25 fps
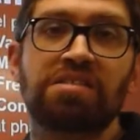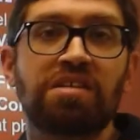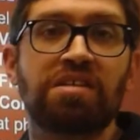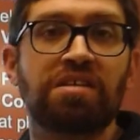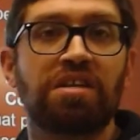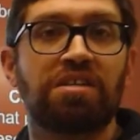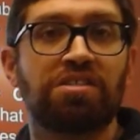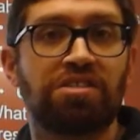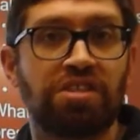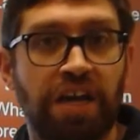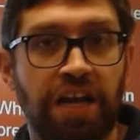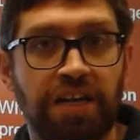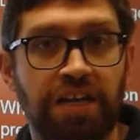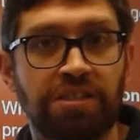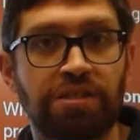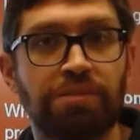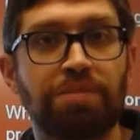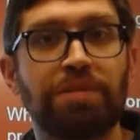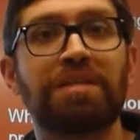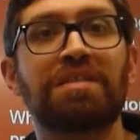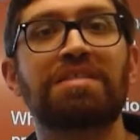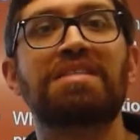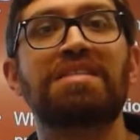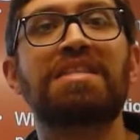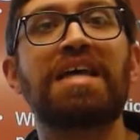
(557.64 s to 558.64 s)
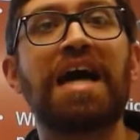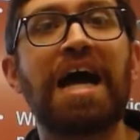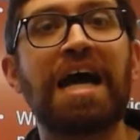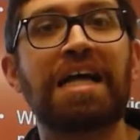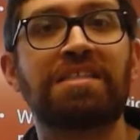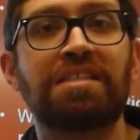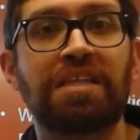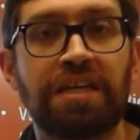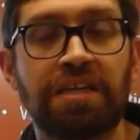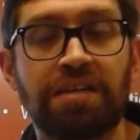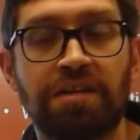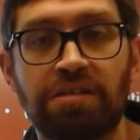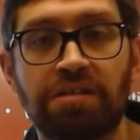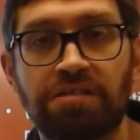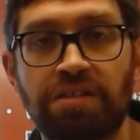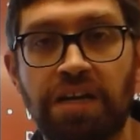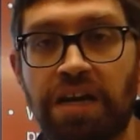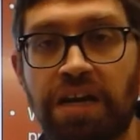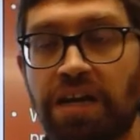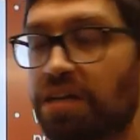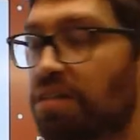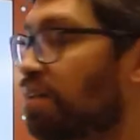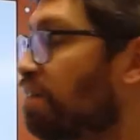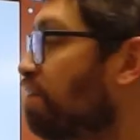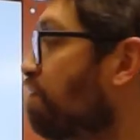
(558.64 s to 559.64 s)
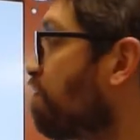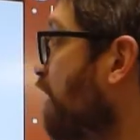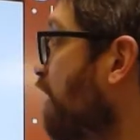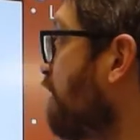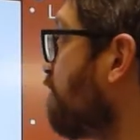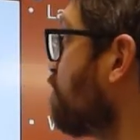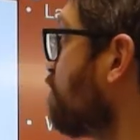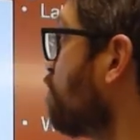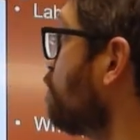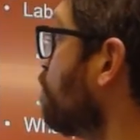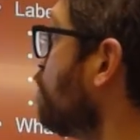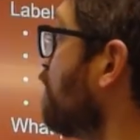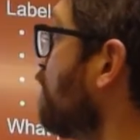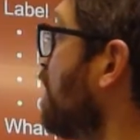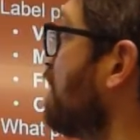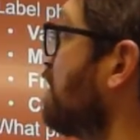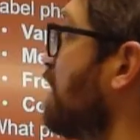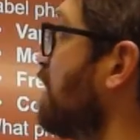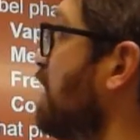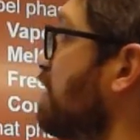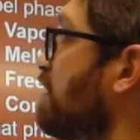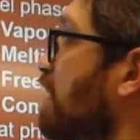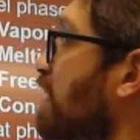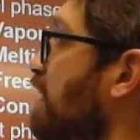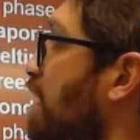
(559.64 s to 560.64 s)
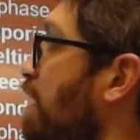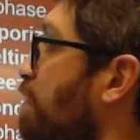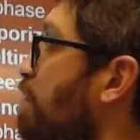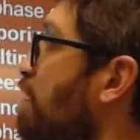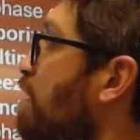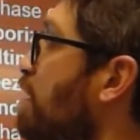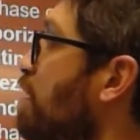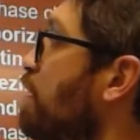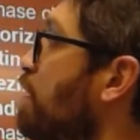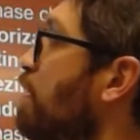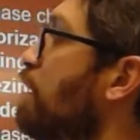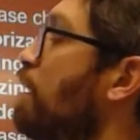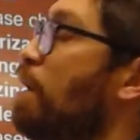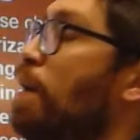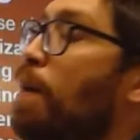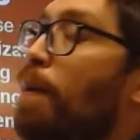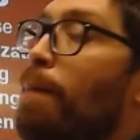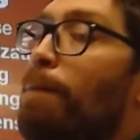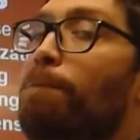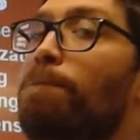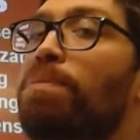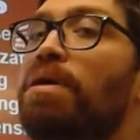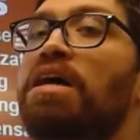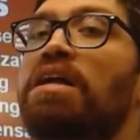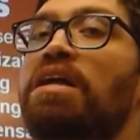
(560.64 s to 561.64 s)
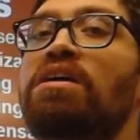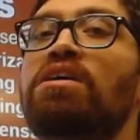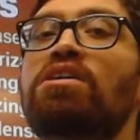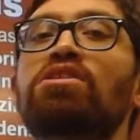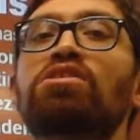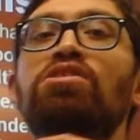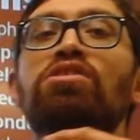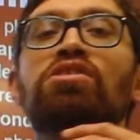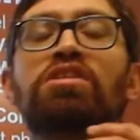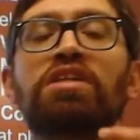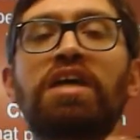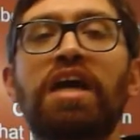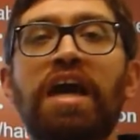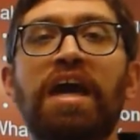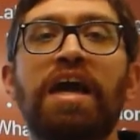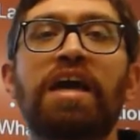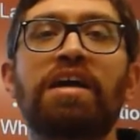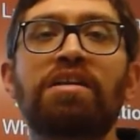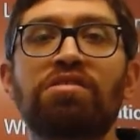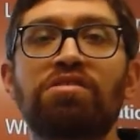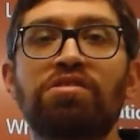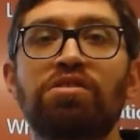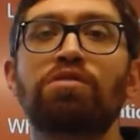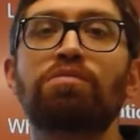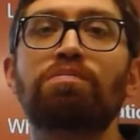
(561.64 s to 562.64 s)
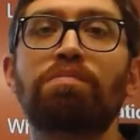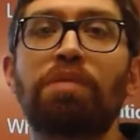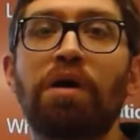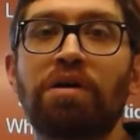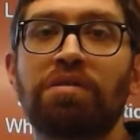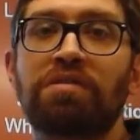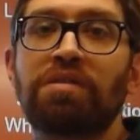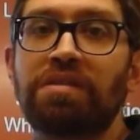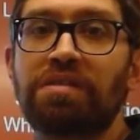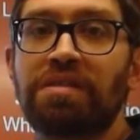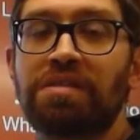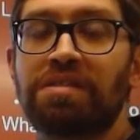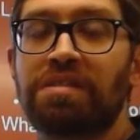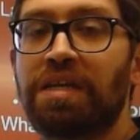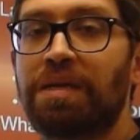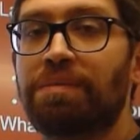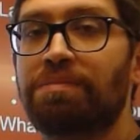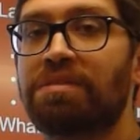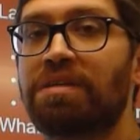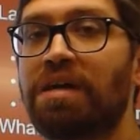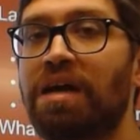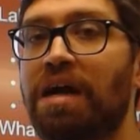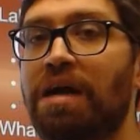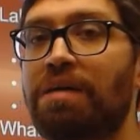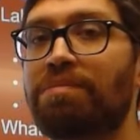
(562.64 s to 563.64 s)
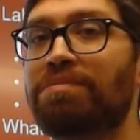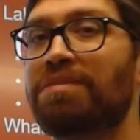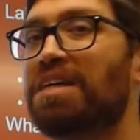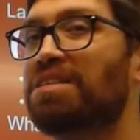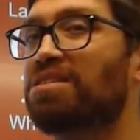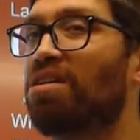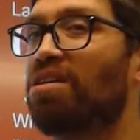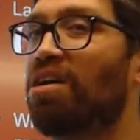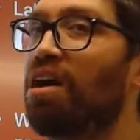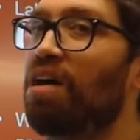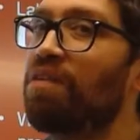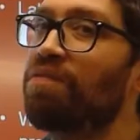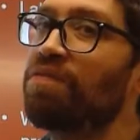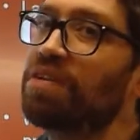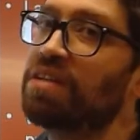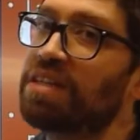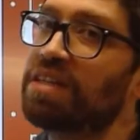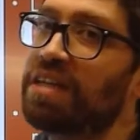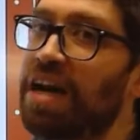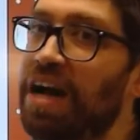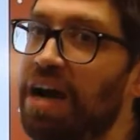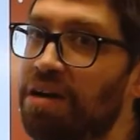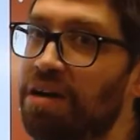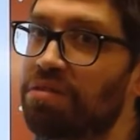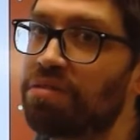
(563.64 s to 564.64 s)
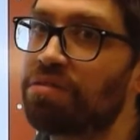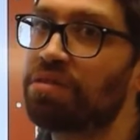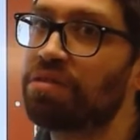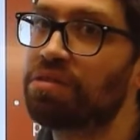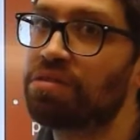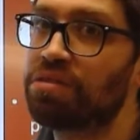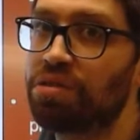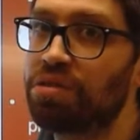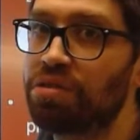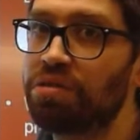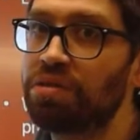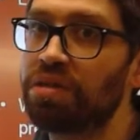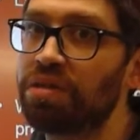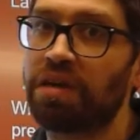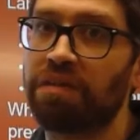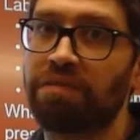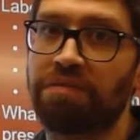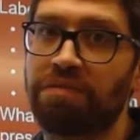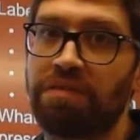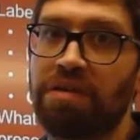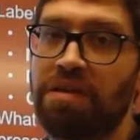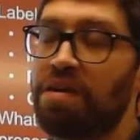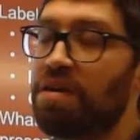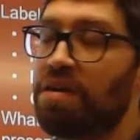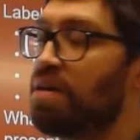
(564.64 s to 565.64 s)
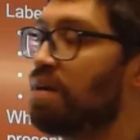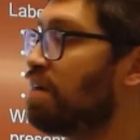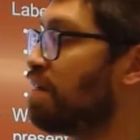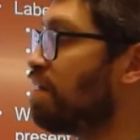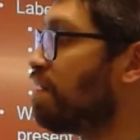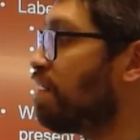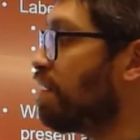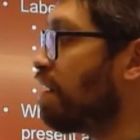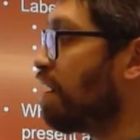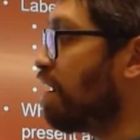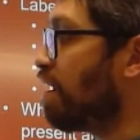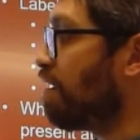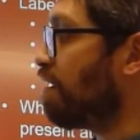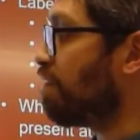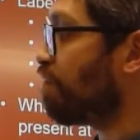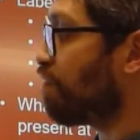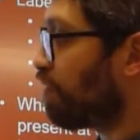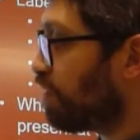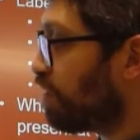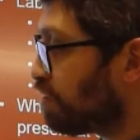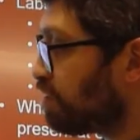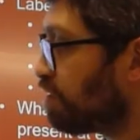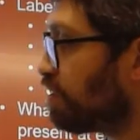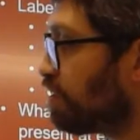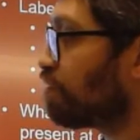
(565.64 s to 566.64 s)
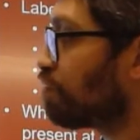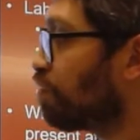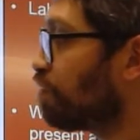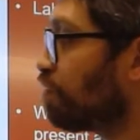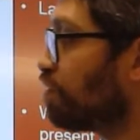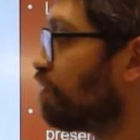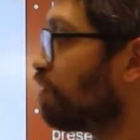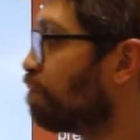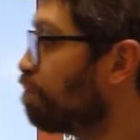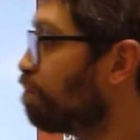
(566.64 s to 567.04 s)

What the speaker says: is going to change because that's energetically favorable at that time. But you can't do both at the same time. That's often counterintuitive. For instance, when